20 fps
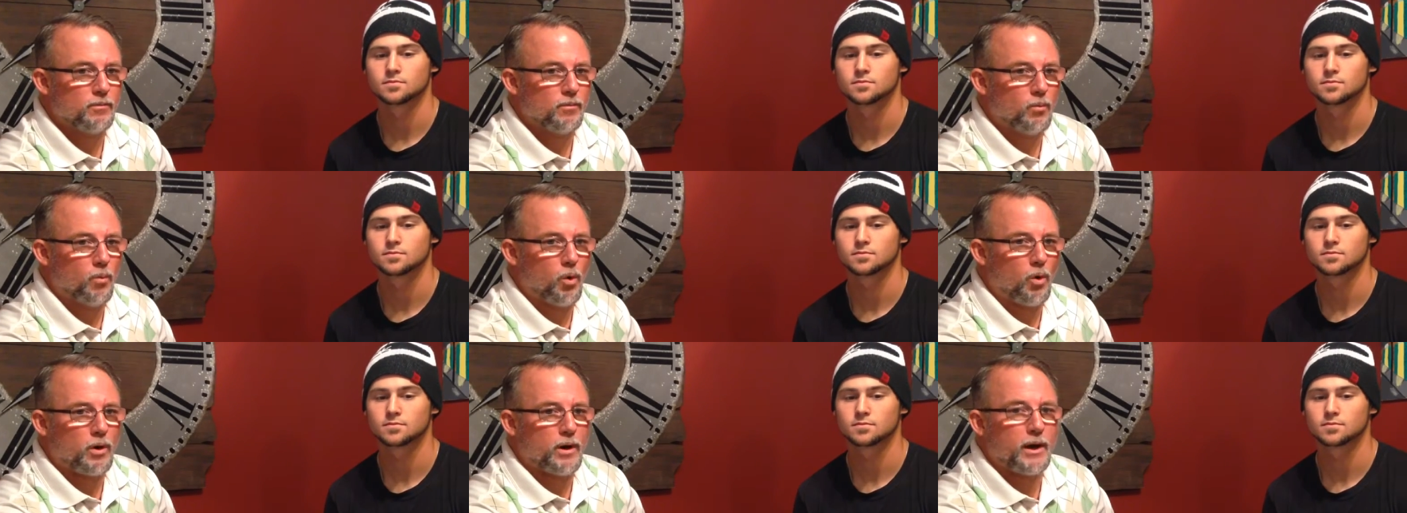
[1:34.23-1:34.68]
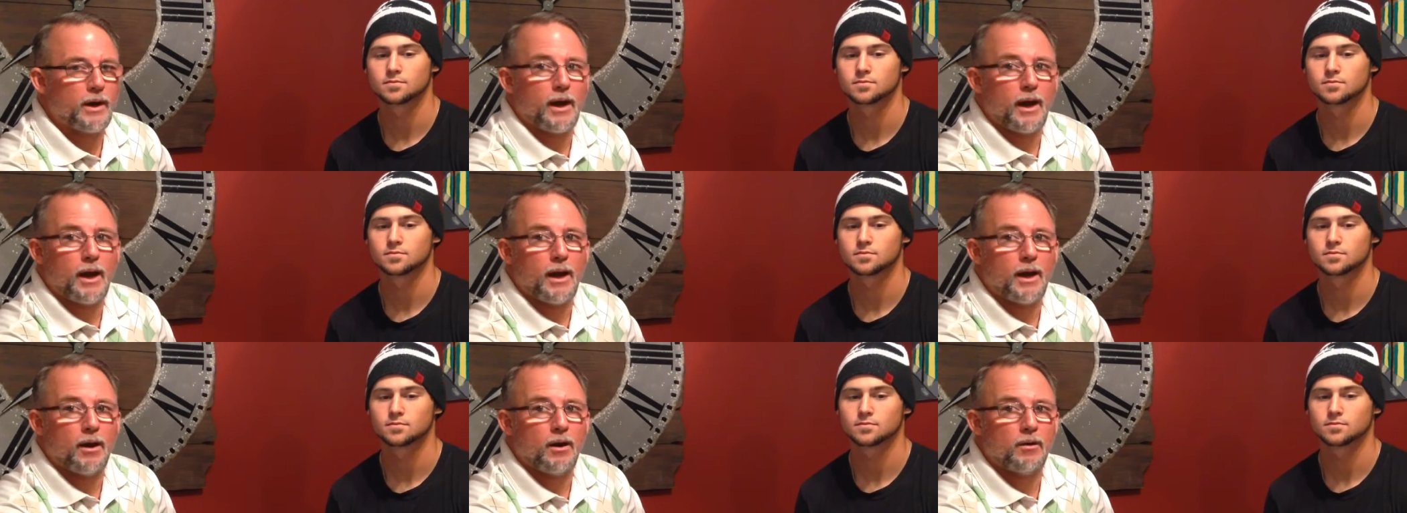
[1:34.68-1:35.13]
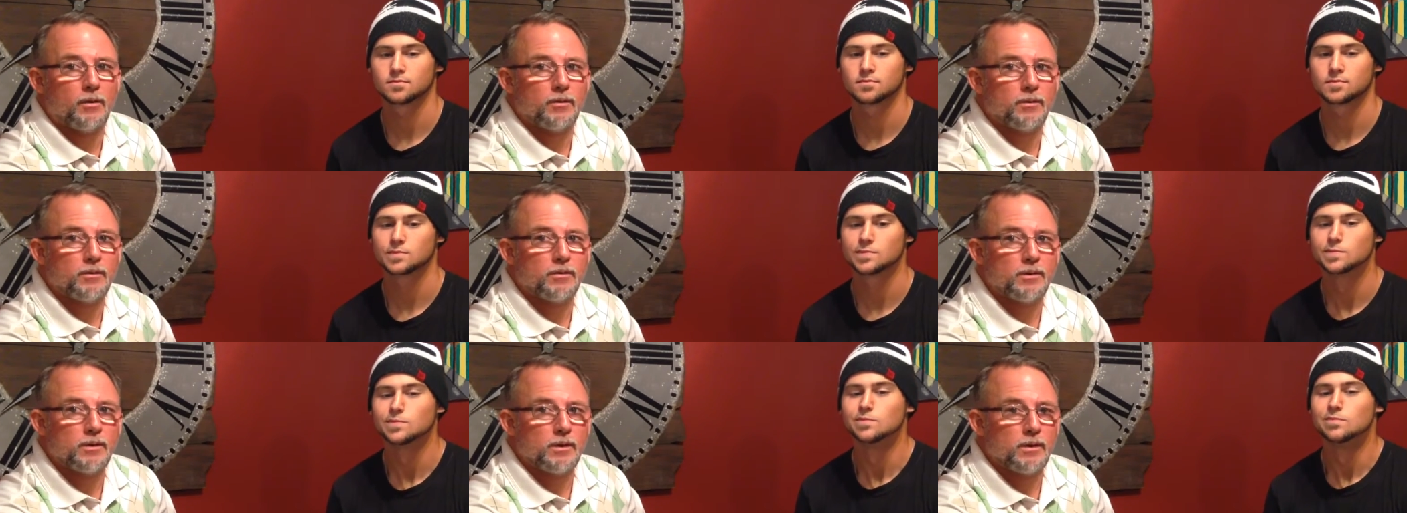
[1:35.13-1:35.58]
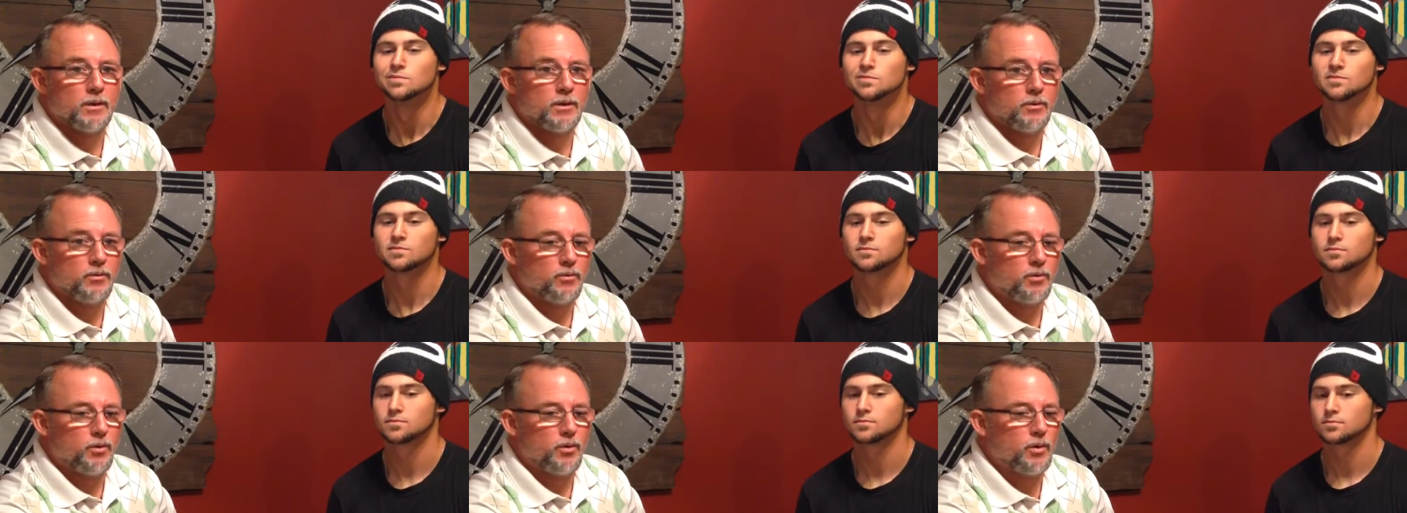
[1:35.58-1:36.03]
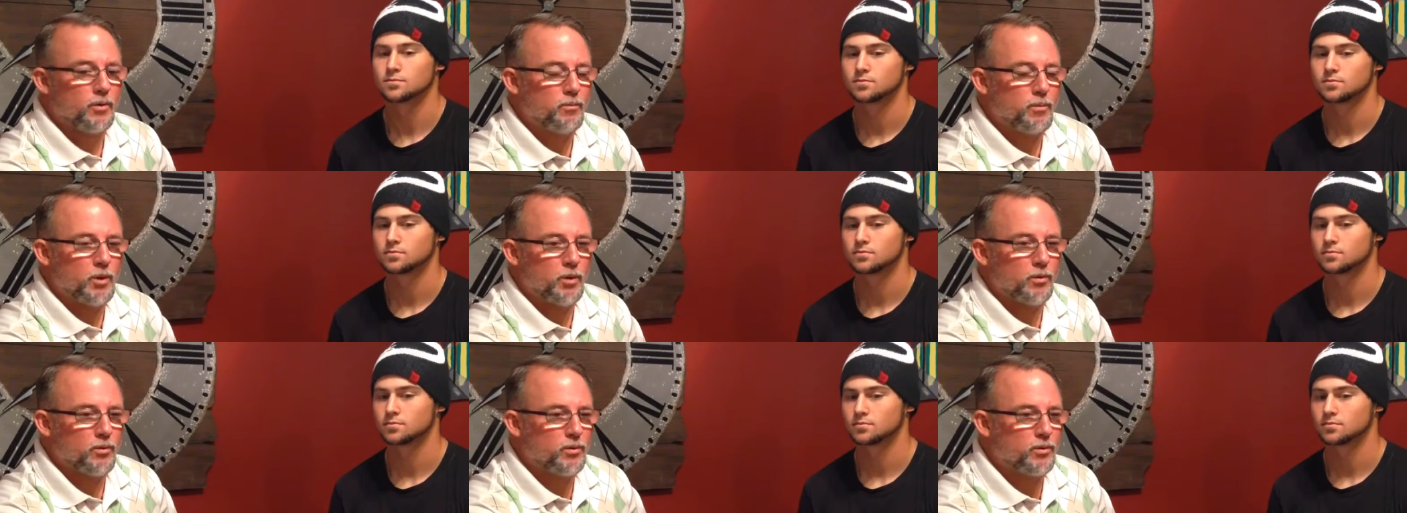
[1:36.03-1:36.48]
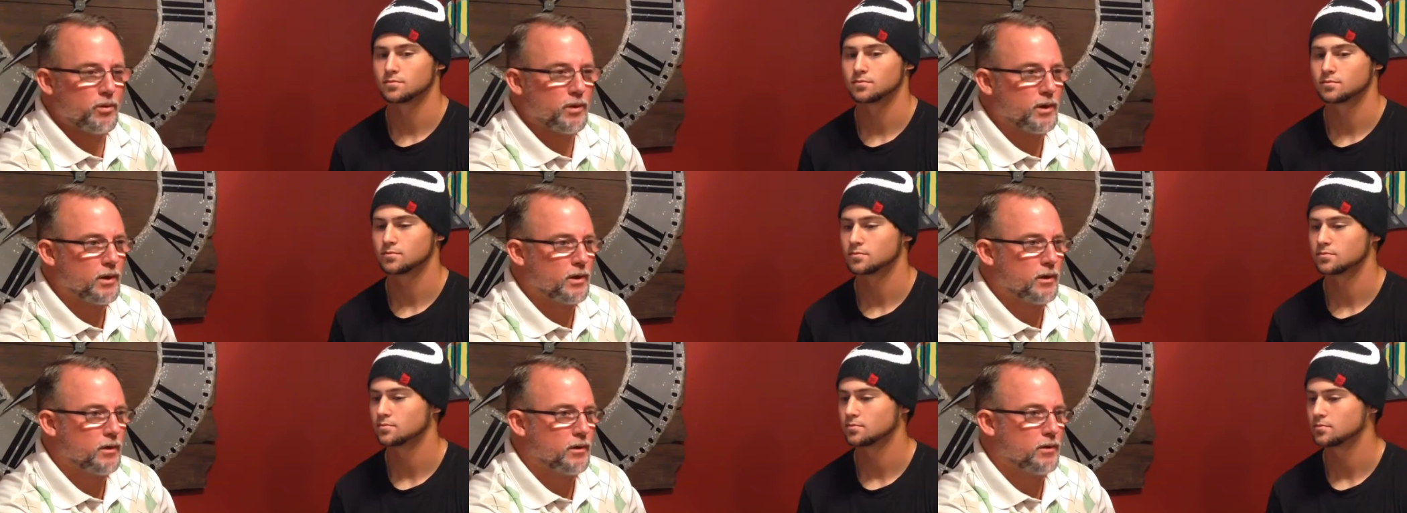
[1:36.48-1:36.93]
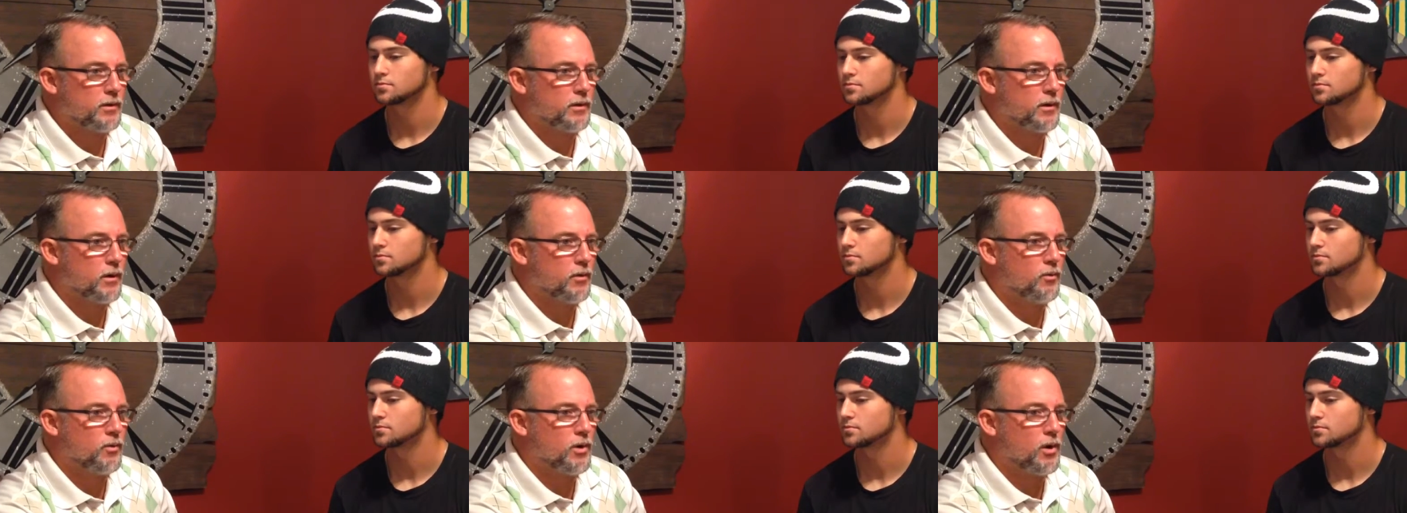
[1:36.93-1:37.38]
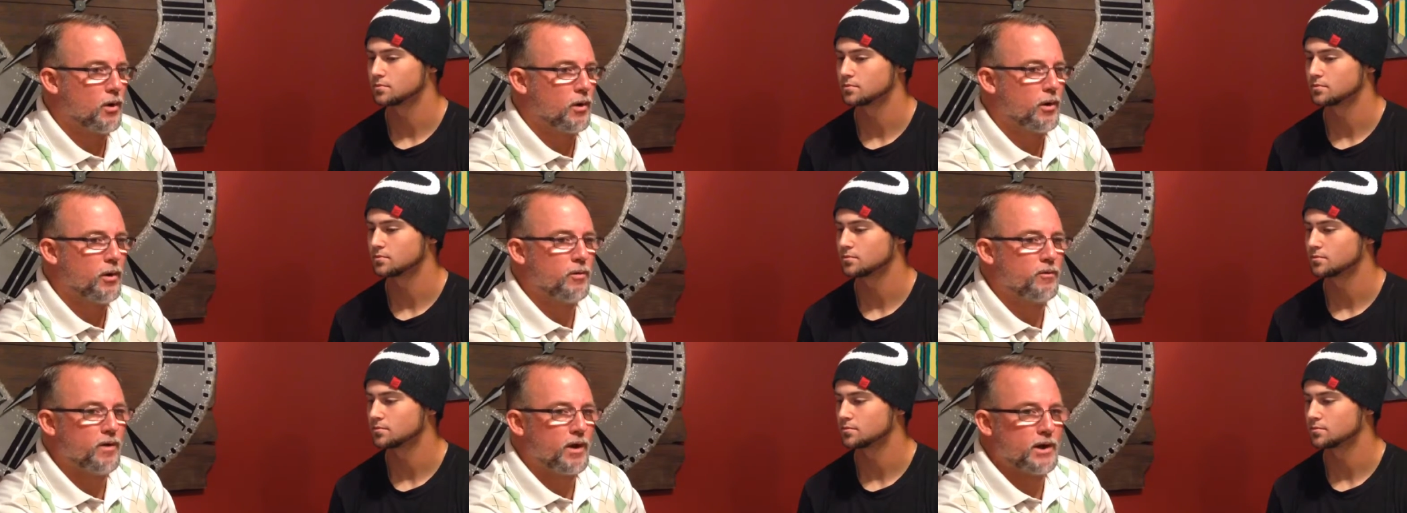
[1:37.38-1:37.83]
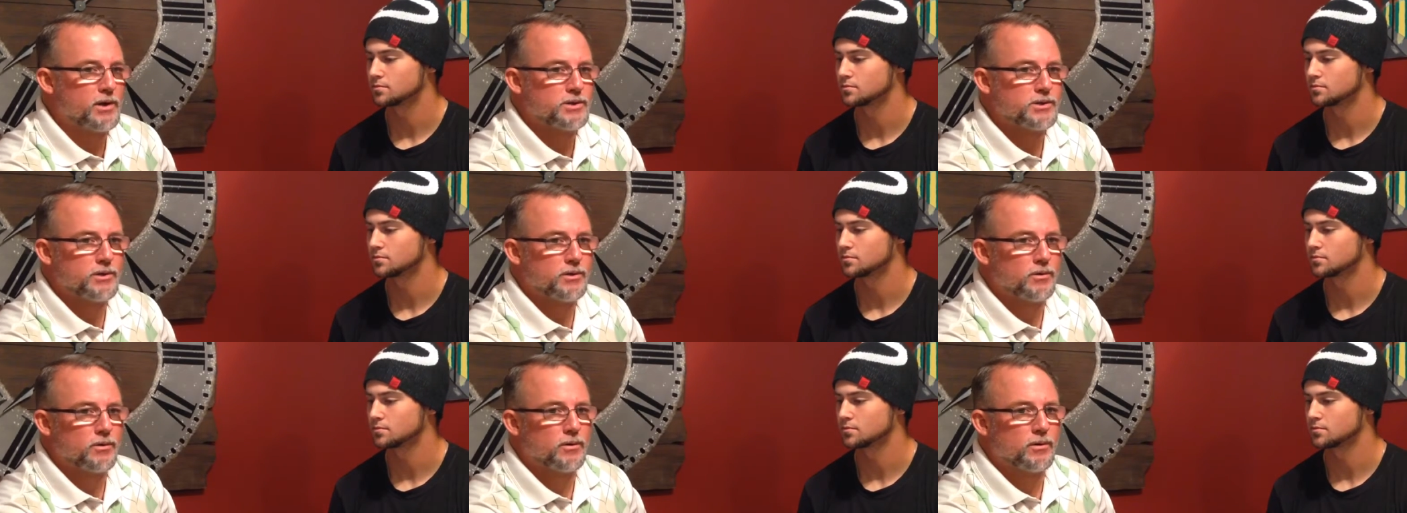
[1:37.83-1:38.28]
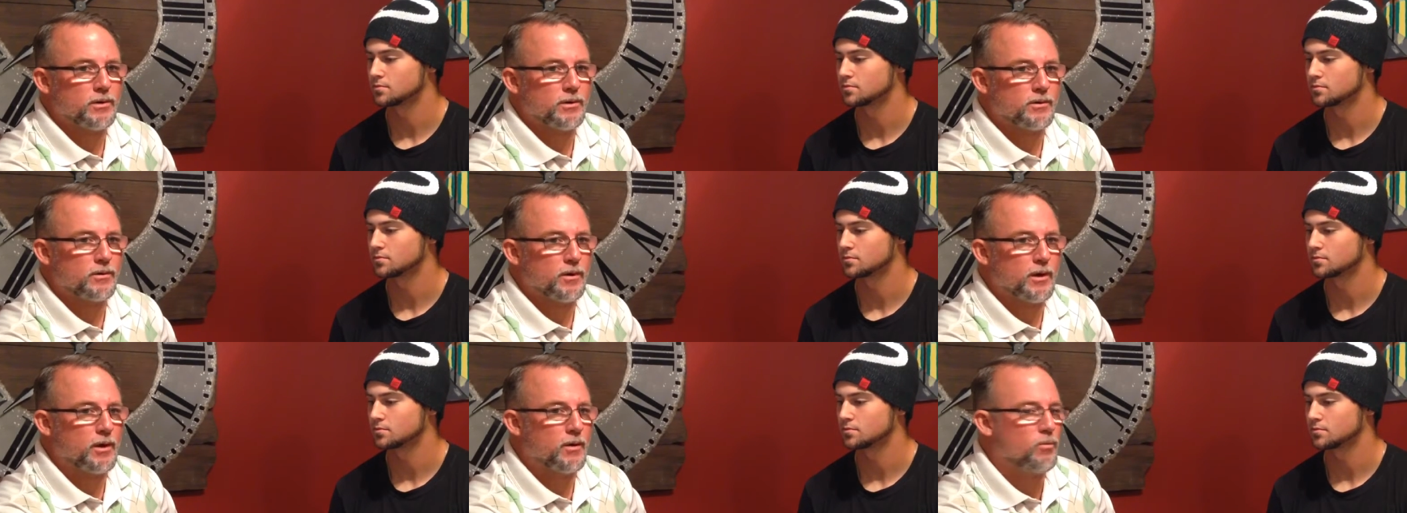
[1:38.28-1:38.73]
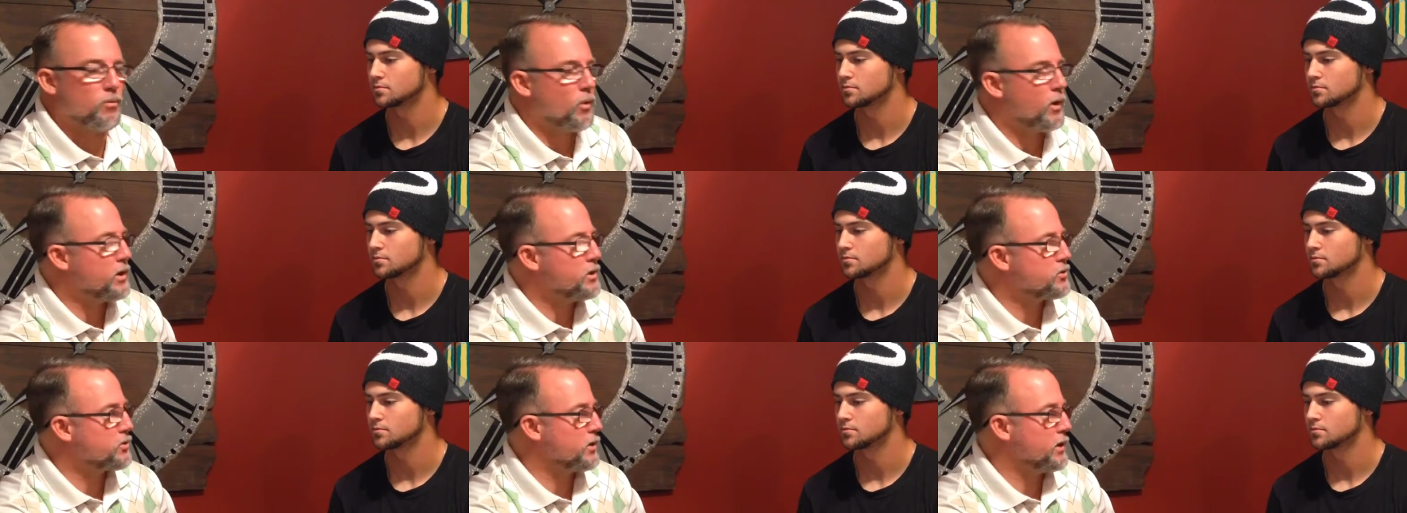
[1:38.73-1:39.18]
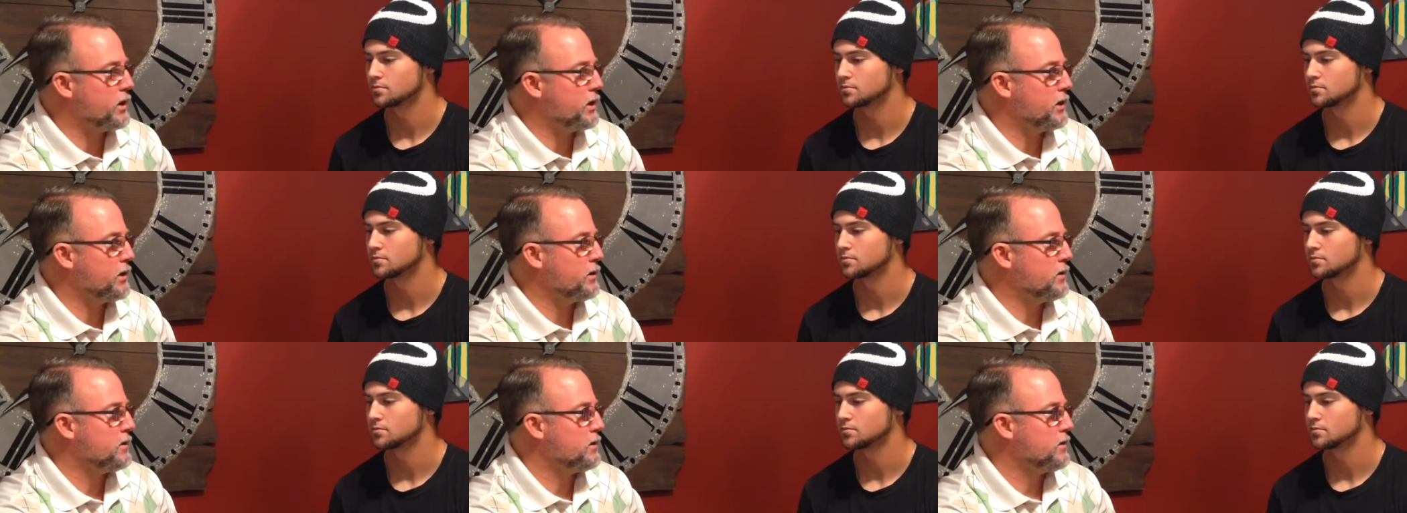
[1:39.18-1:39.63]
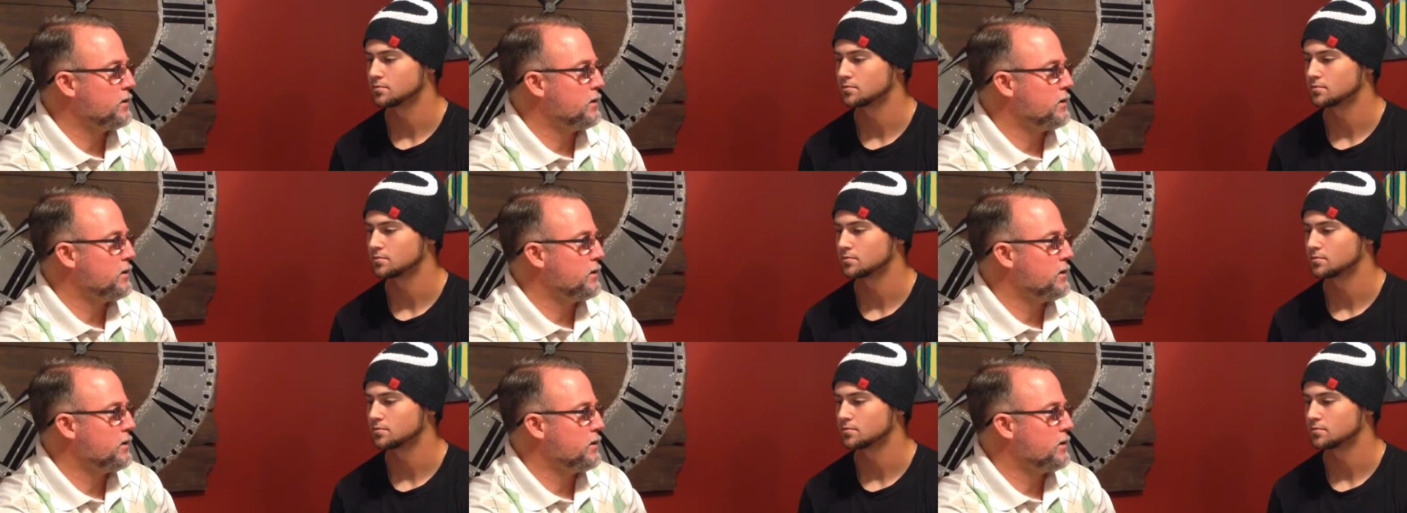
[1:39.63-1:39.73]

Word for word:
Speaker 1: working out, doing both uh, you know cardiovascular and, and weight training,